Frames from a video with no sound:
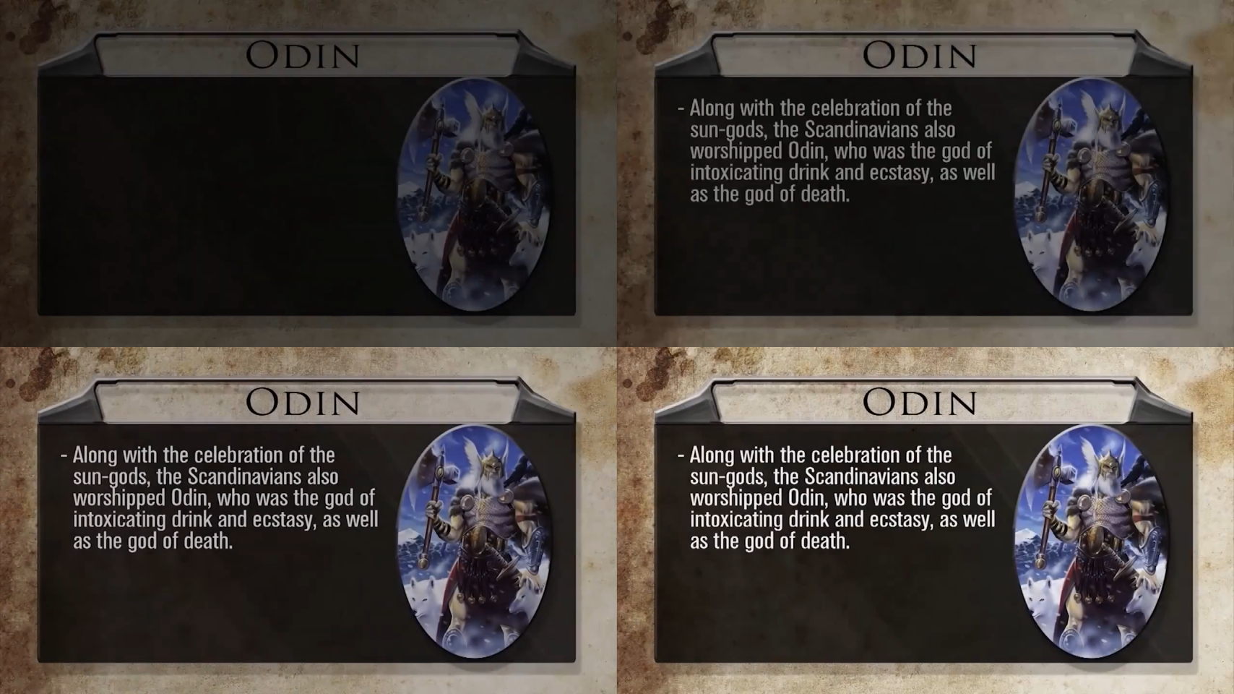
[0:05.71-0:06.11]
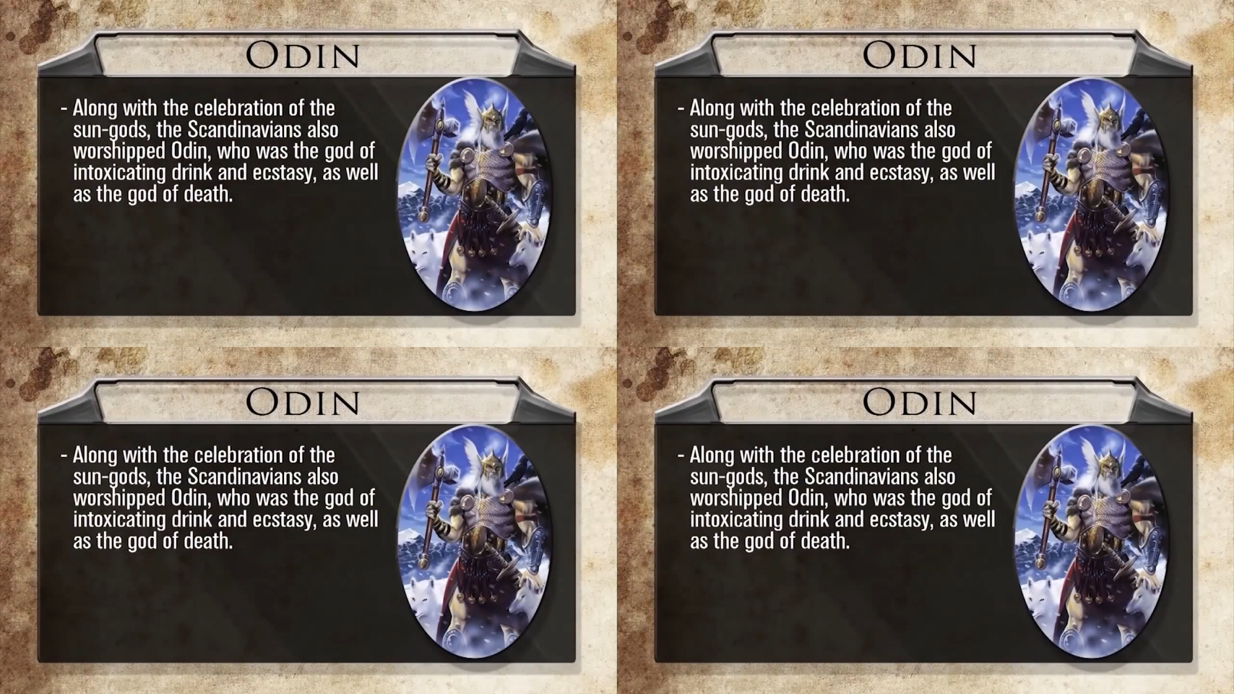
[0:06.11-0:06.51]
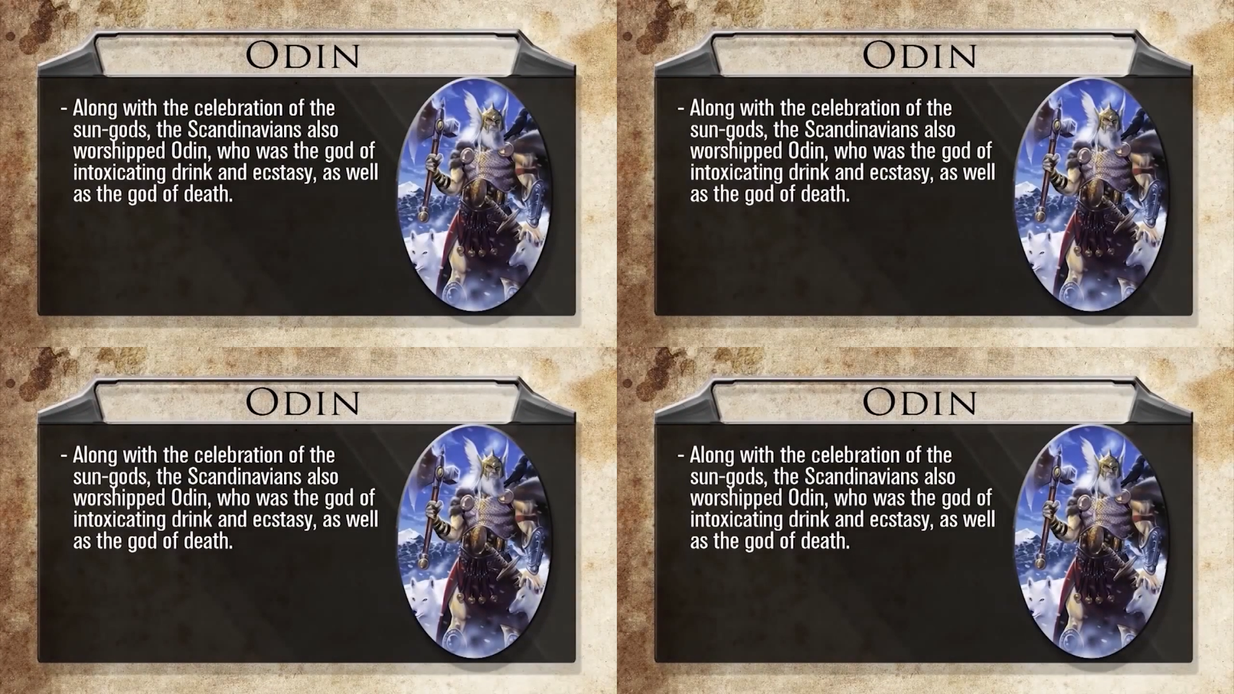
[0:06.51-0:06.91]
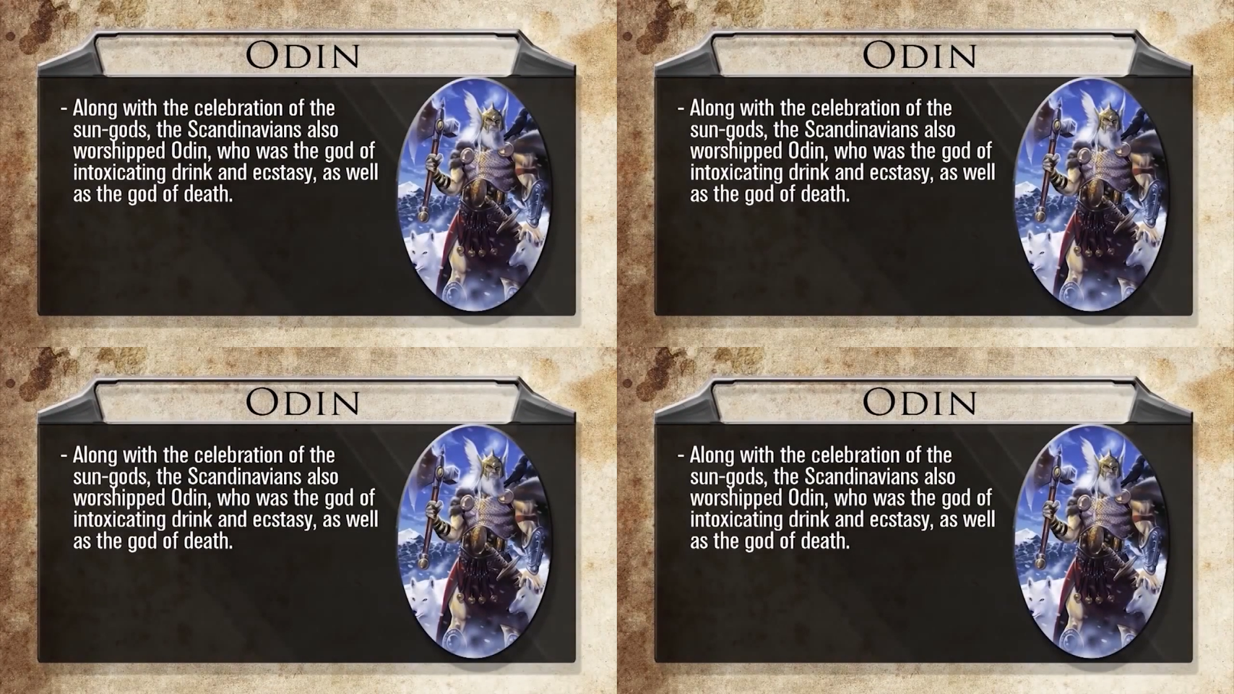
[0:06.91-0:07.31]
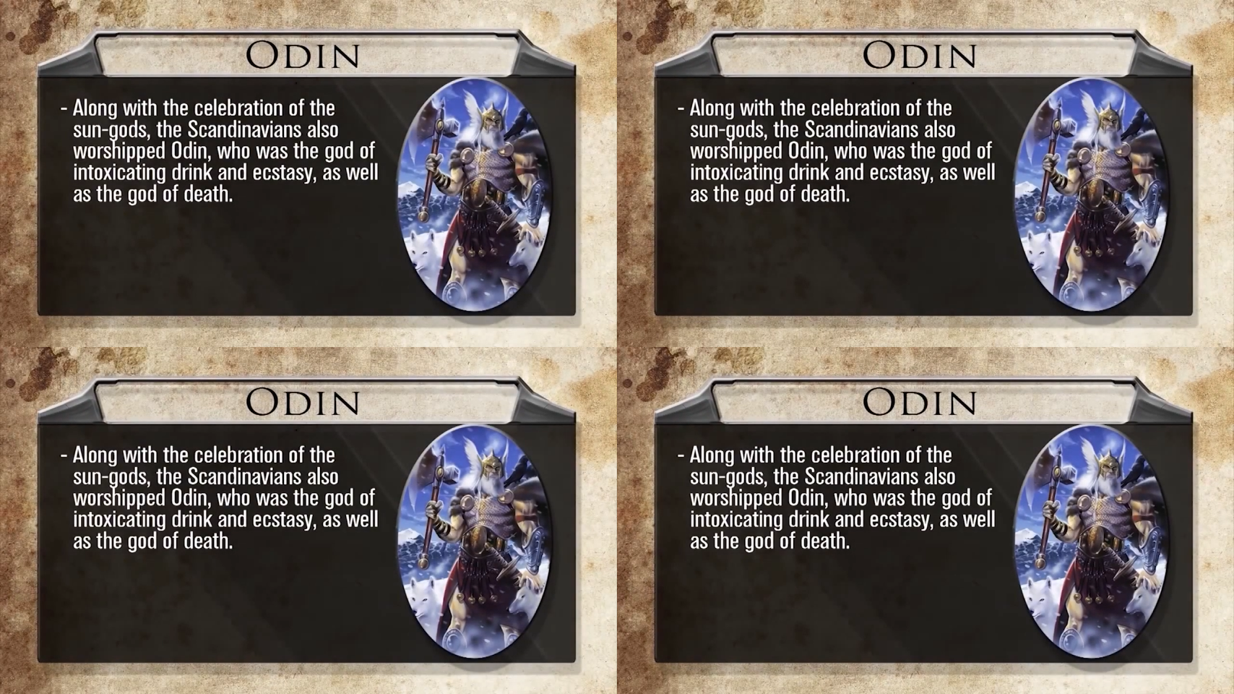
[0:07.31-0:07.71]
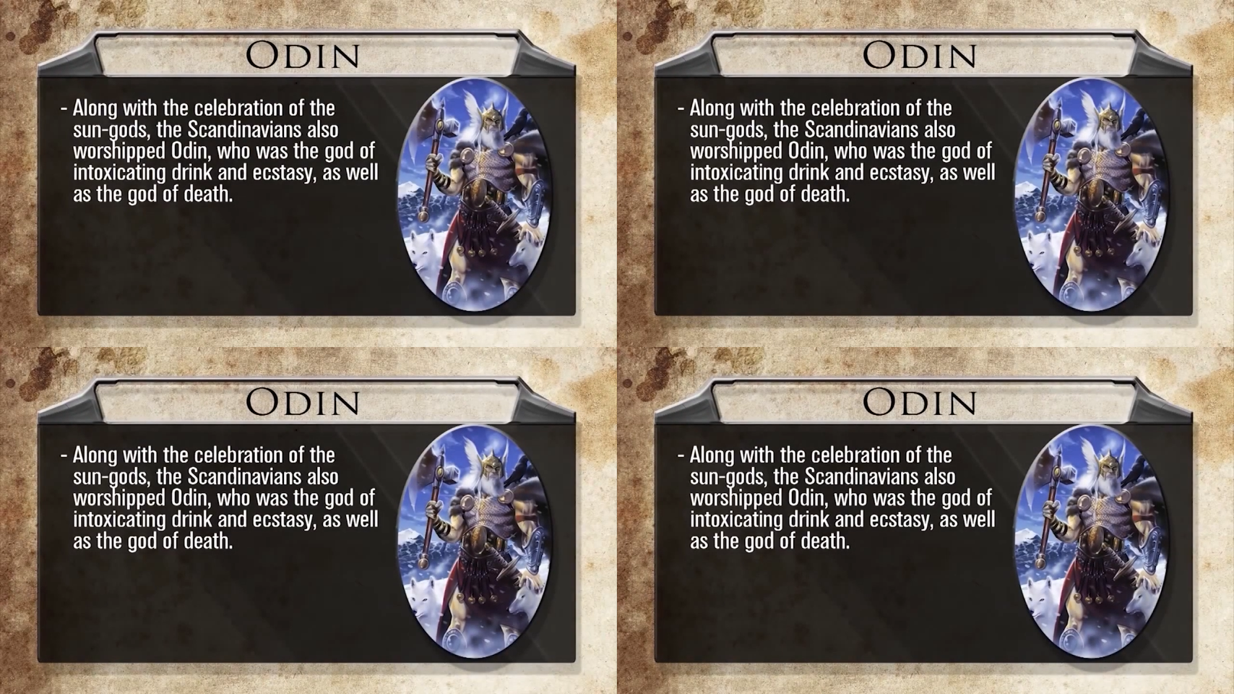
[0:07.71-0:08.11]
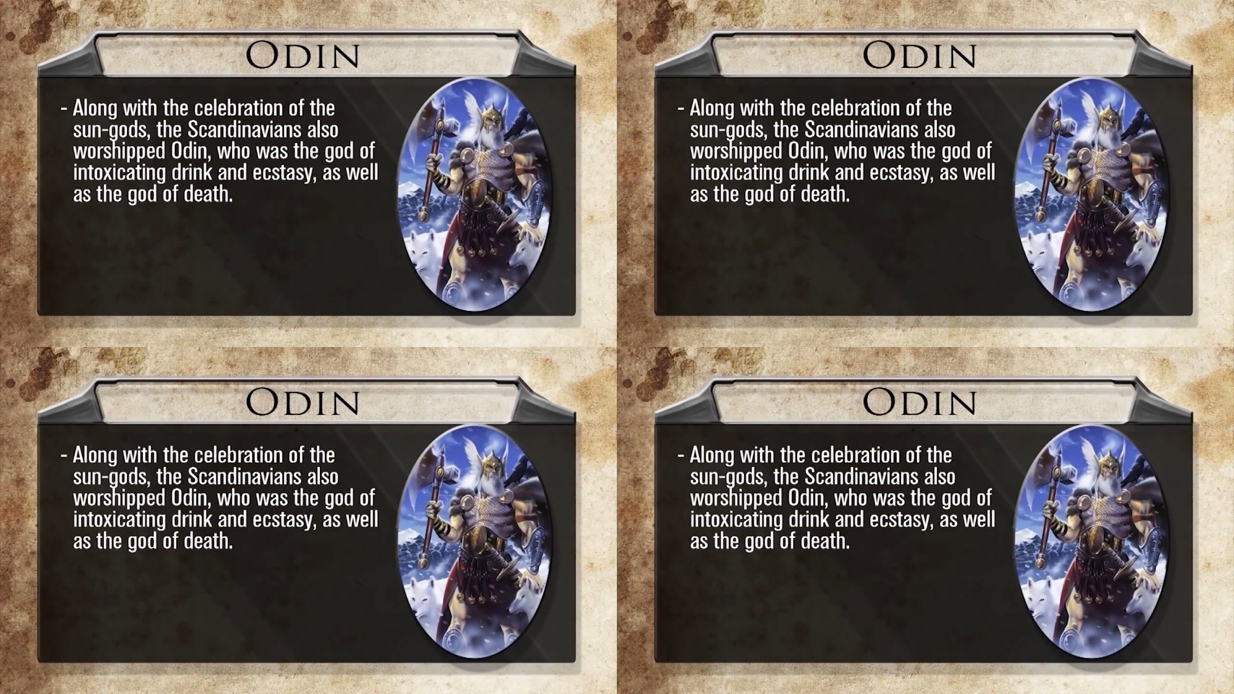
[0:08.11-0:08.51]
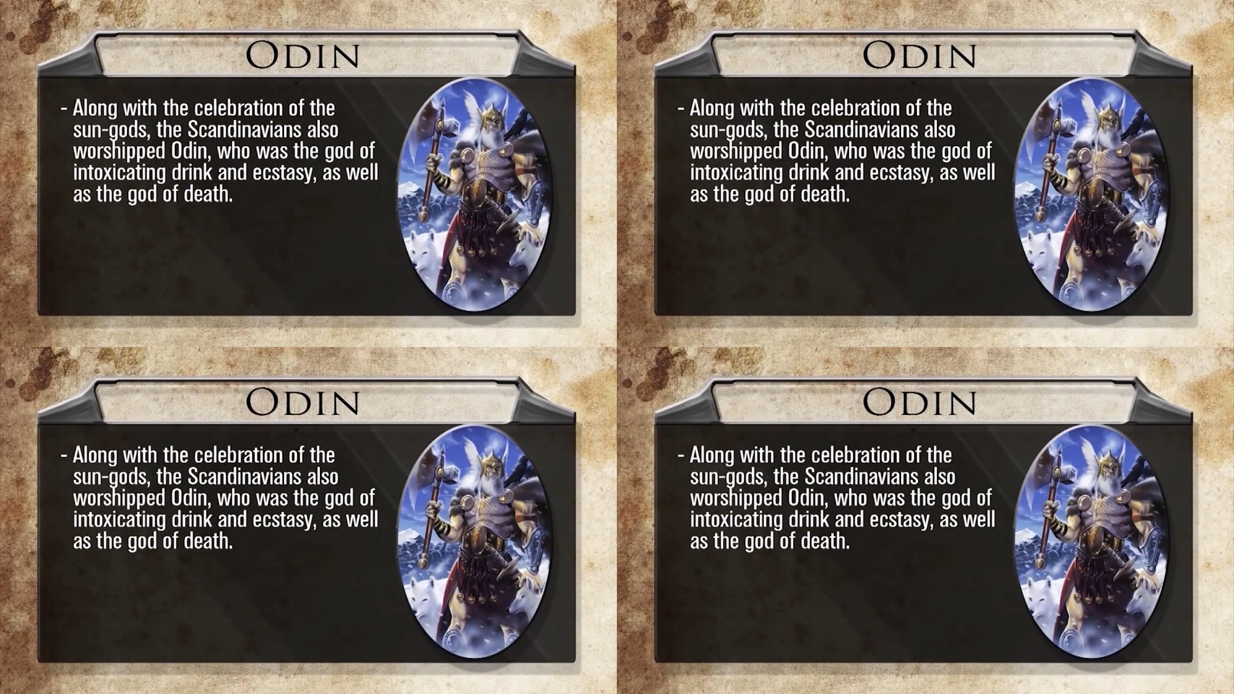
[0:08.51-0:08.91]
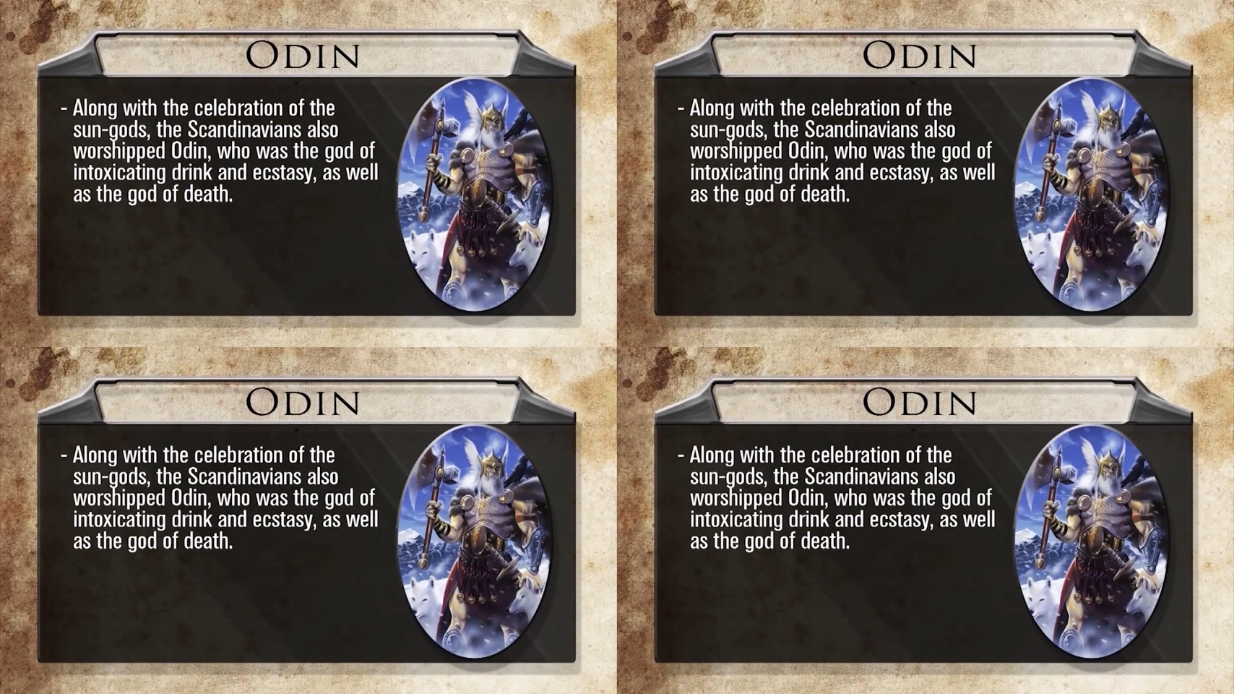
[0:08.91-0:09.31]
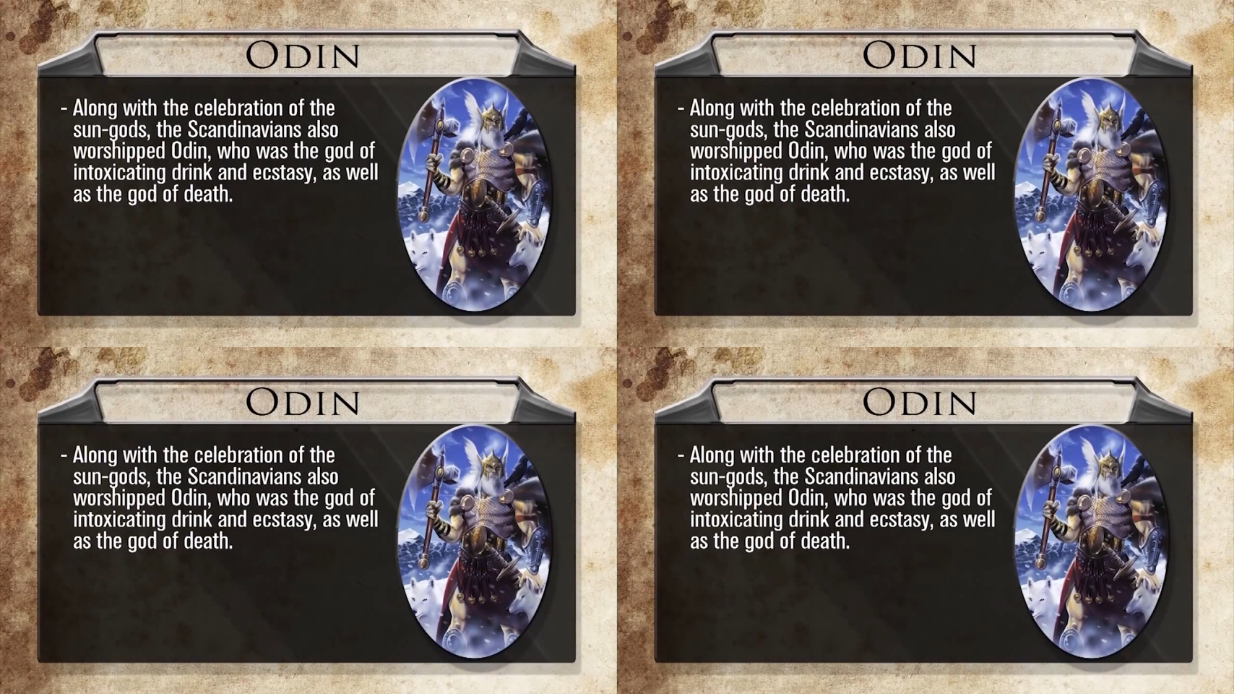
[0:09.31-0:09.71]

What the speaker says: No face is visible, so there are no lips to read.